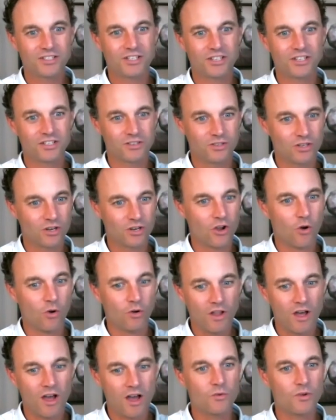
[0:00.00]
To go
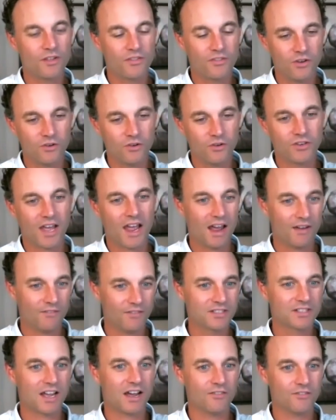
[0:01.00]
along with you to have
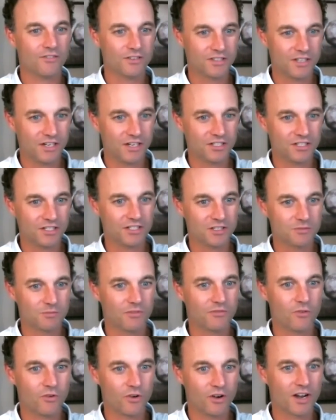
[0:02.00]
these conversations
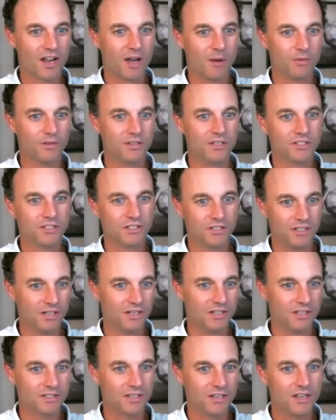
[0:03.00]
before your competition
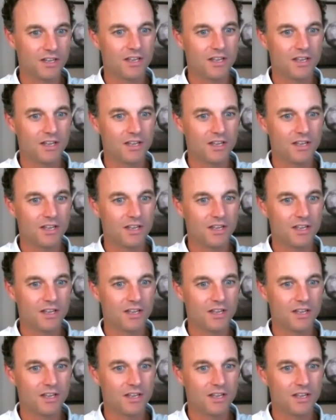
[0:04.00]
does.